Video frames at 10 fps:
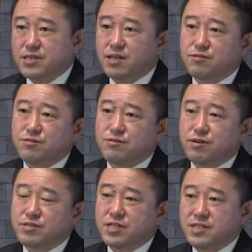
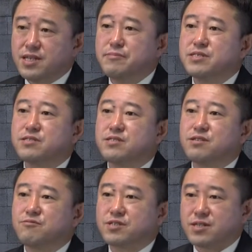Next, let me talk
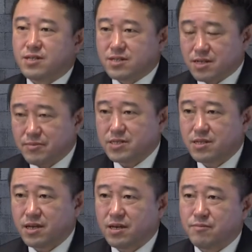about our new
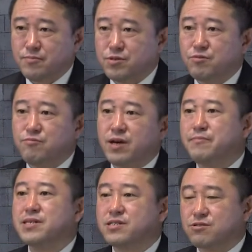service.
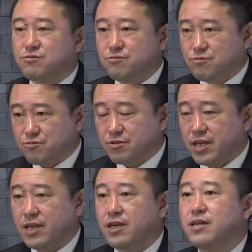This is
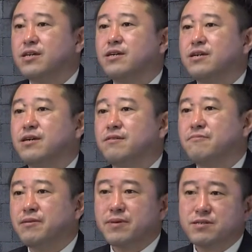Vision's original
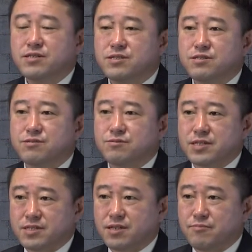service,
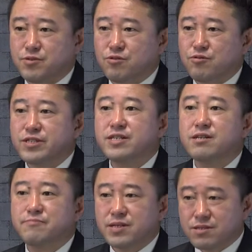Vision
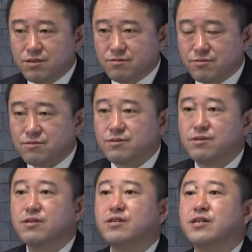WiMAX.
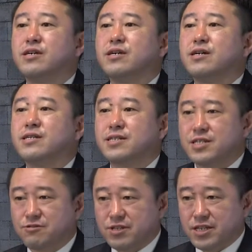Our
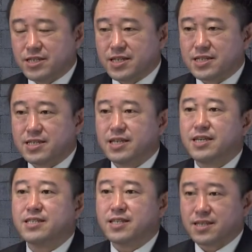current domestic
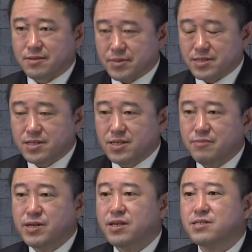Wi-Fi has
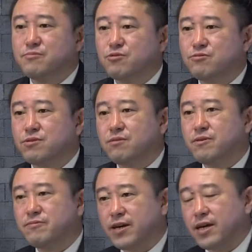seen steady
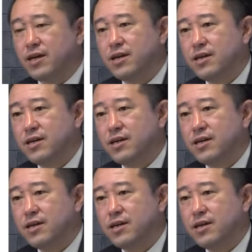sales,